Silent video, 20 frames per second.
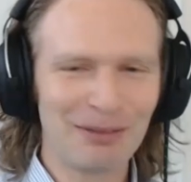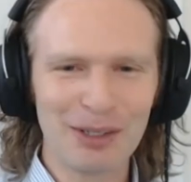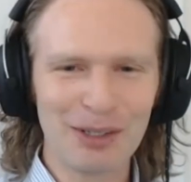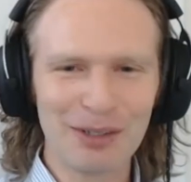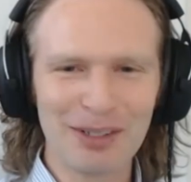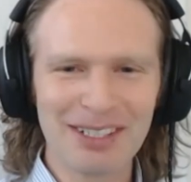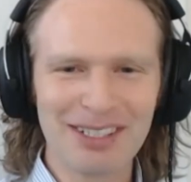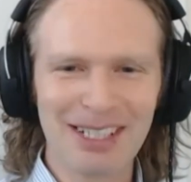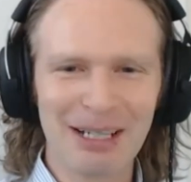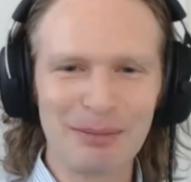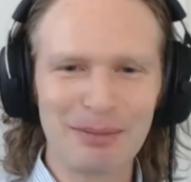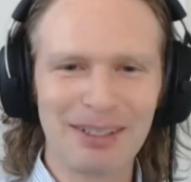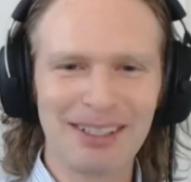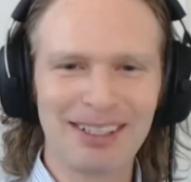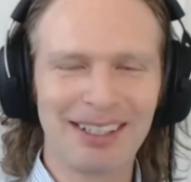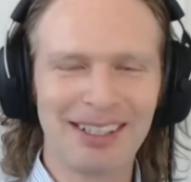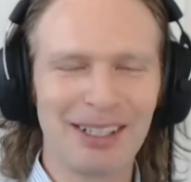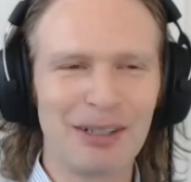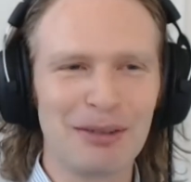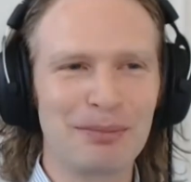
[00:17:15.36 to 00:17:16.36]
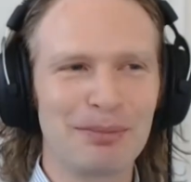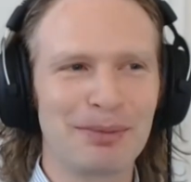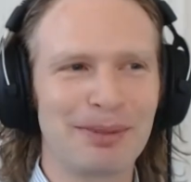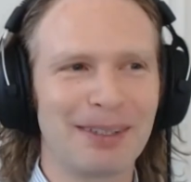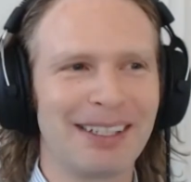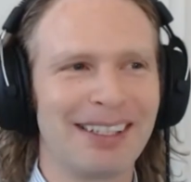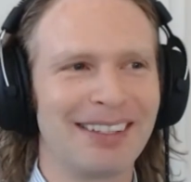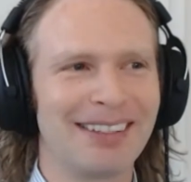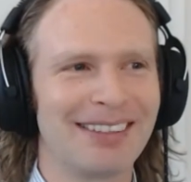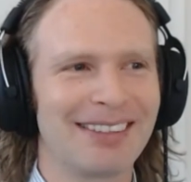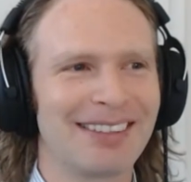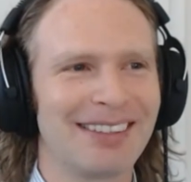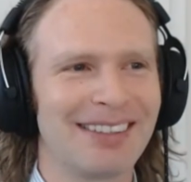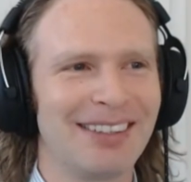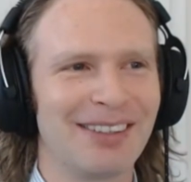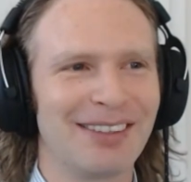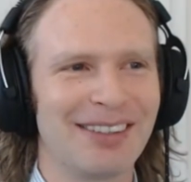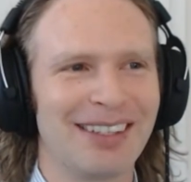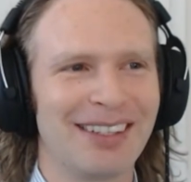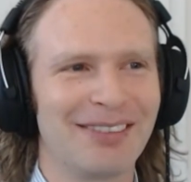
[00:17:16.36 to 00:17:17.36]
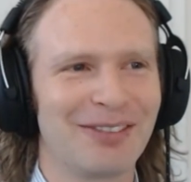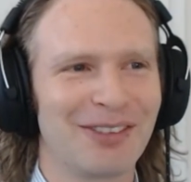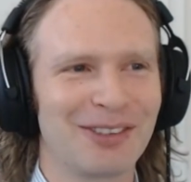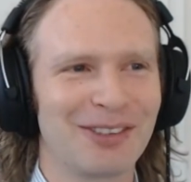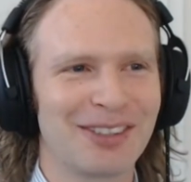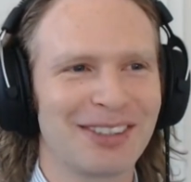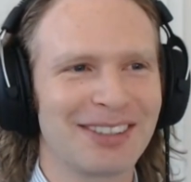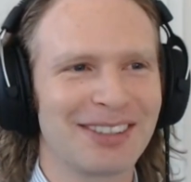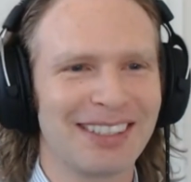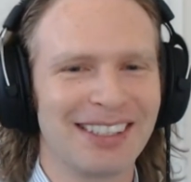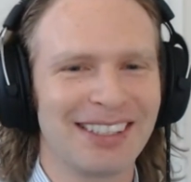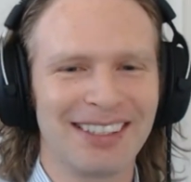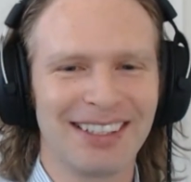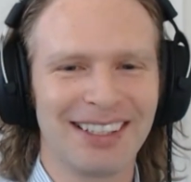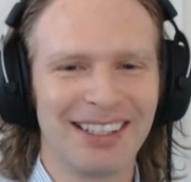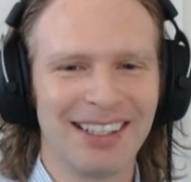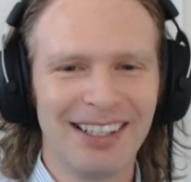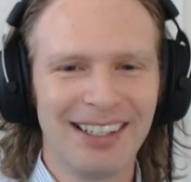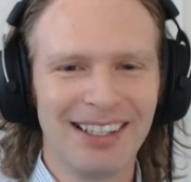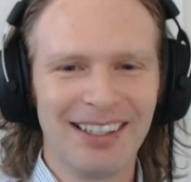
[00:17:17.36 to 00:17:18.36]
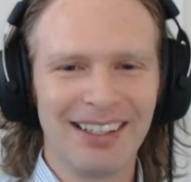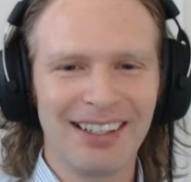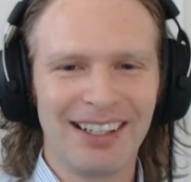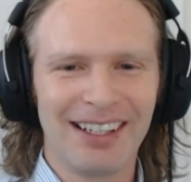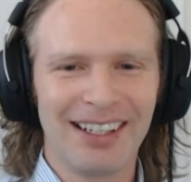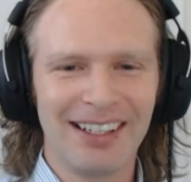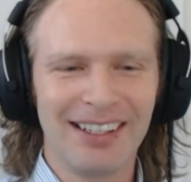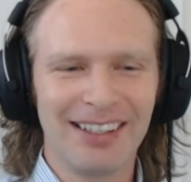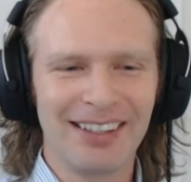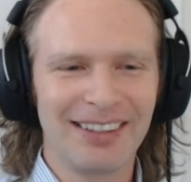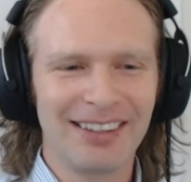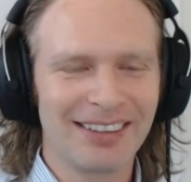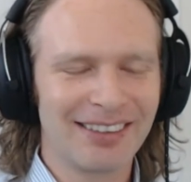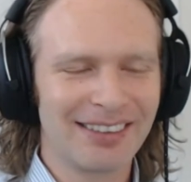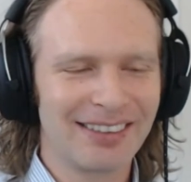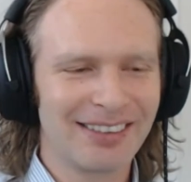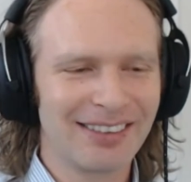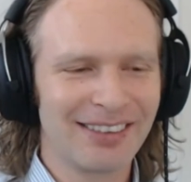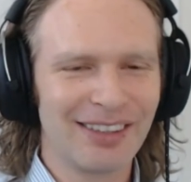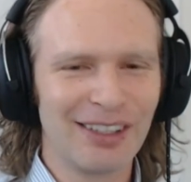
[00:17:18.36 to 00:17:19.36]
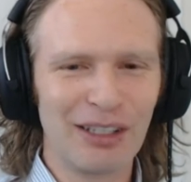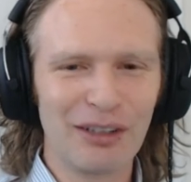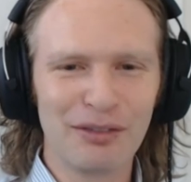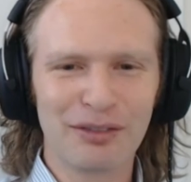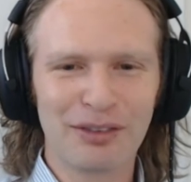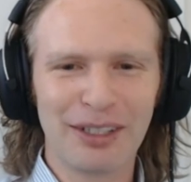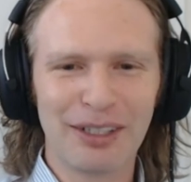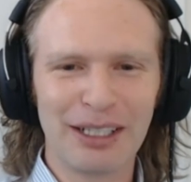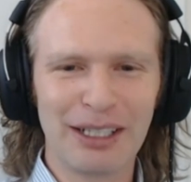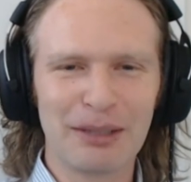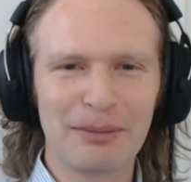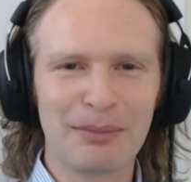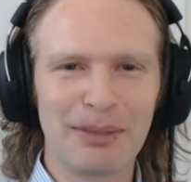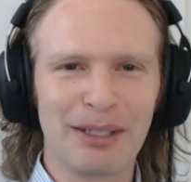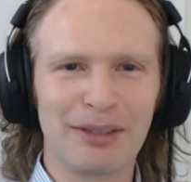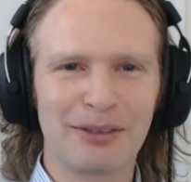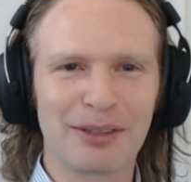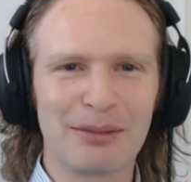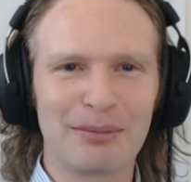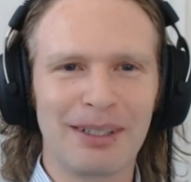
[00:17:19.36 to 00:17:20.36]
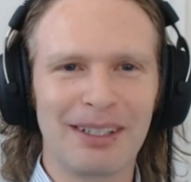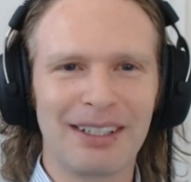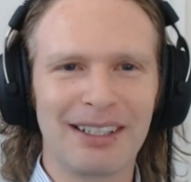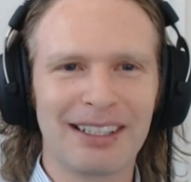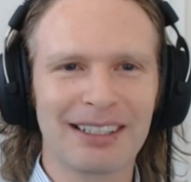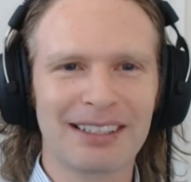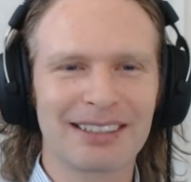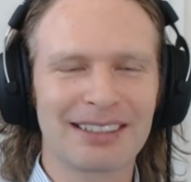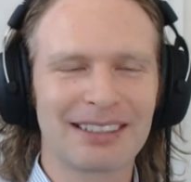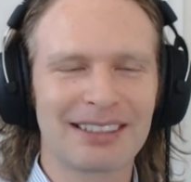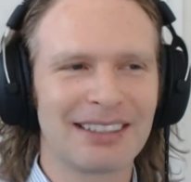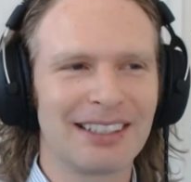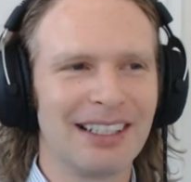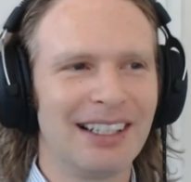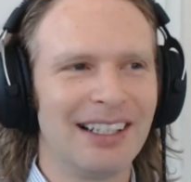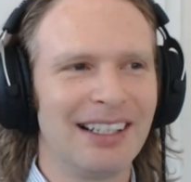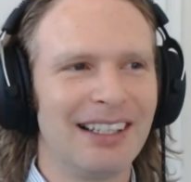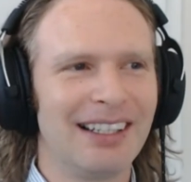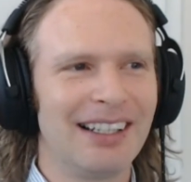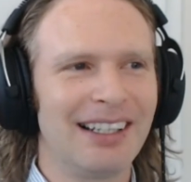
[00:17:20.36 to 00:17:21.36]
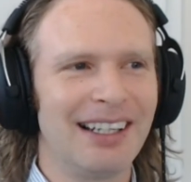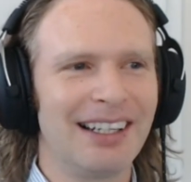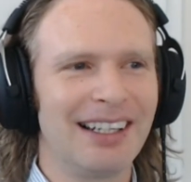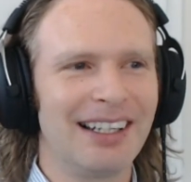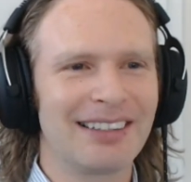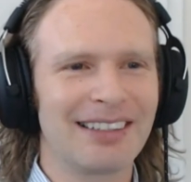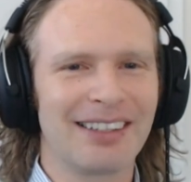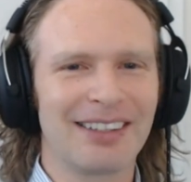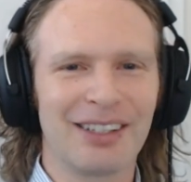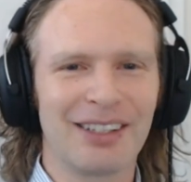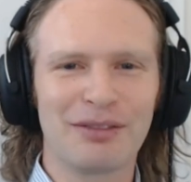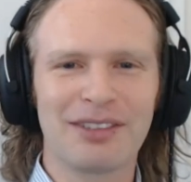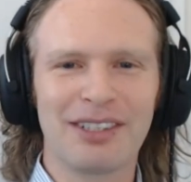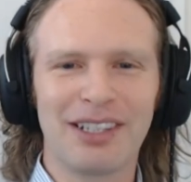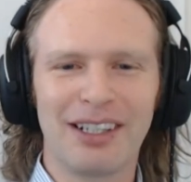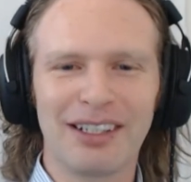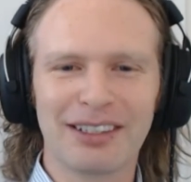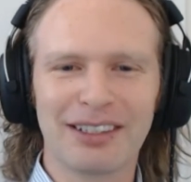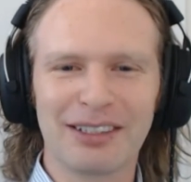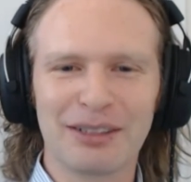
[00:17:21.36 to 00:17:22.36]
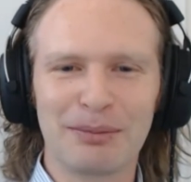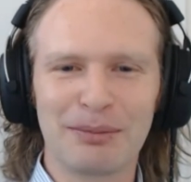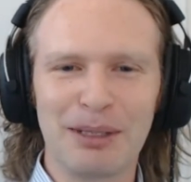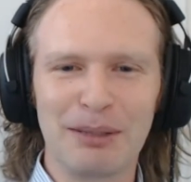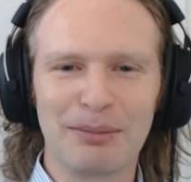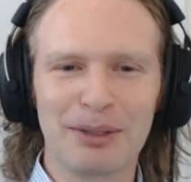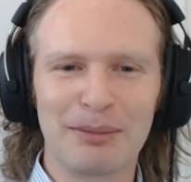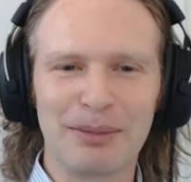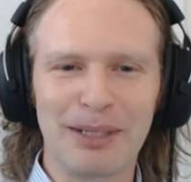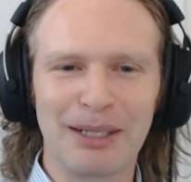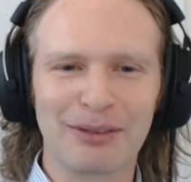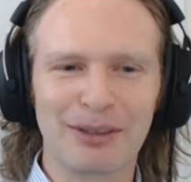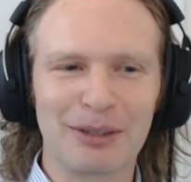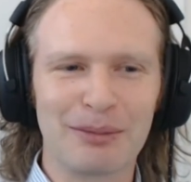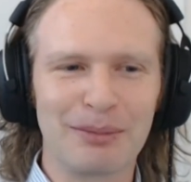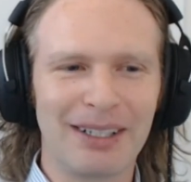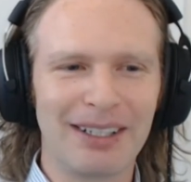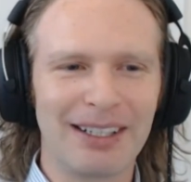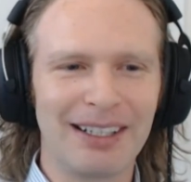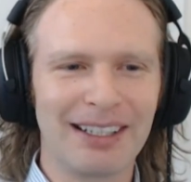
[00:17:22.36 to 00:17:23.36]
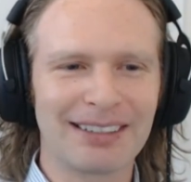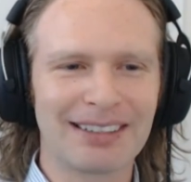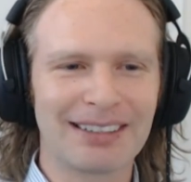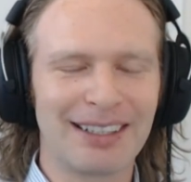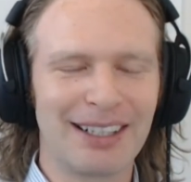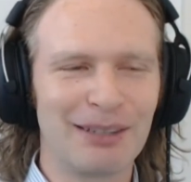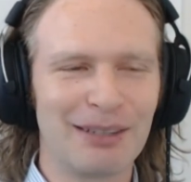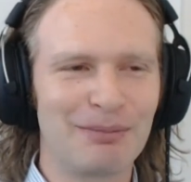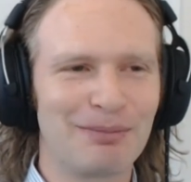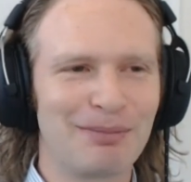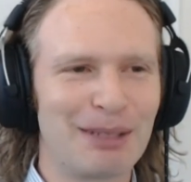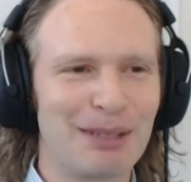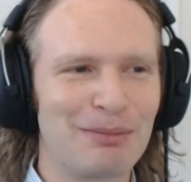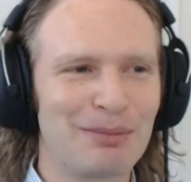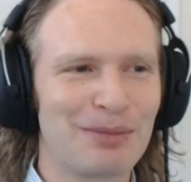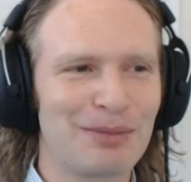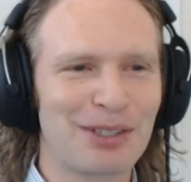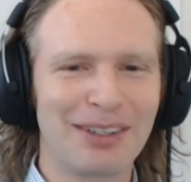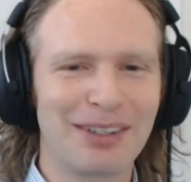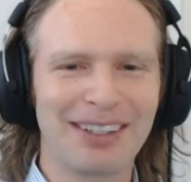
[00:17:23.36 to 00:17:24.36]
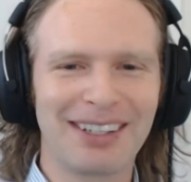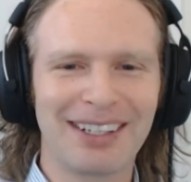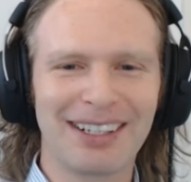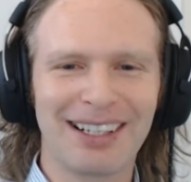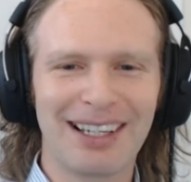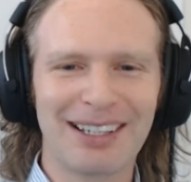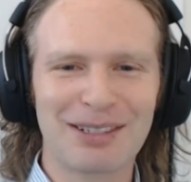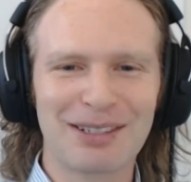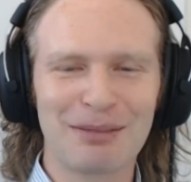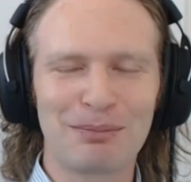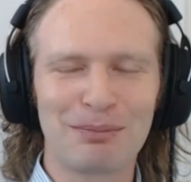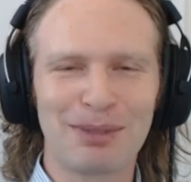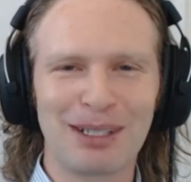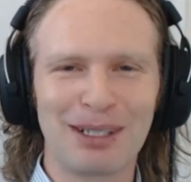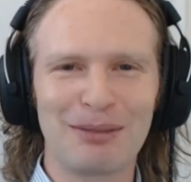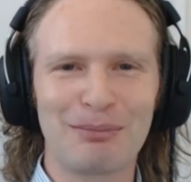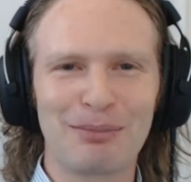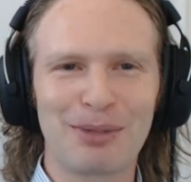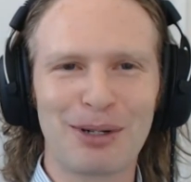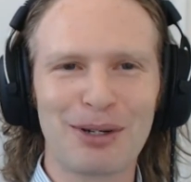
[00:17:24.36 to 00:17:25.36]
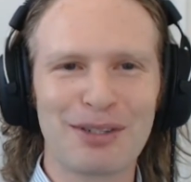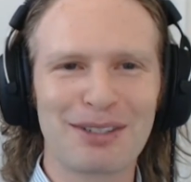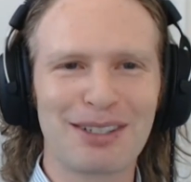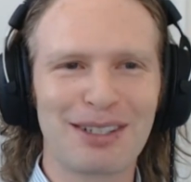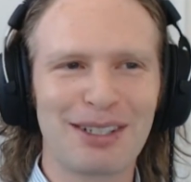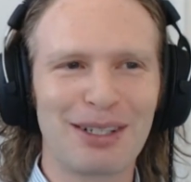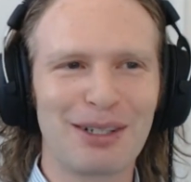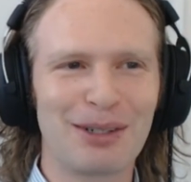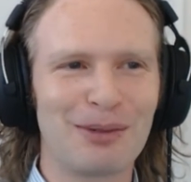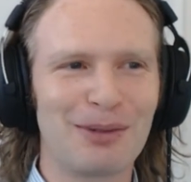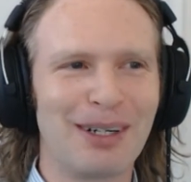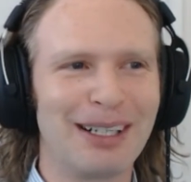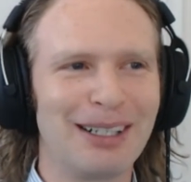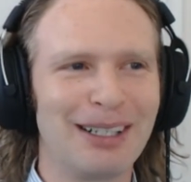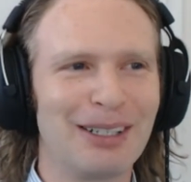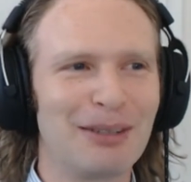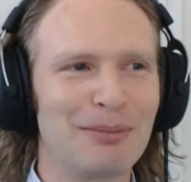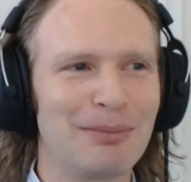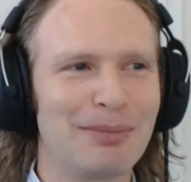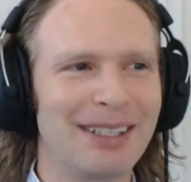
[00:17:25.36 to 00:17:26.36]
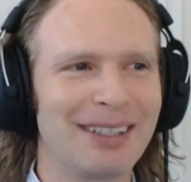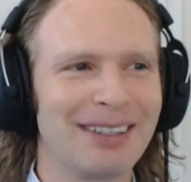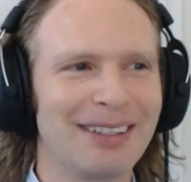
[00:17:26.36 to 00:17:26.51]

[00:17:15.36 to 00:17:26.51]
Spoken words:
always happy to help. And, you know, of course, I love writing about robotics, and I love talking to people about robotics. And I'm sorry that it hasn't been in person in a while, but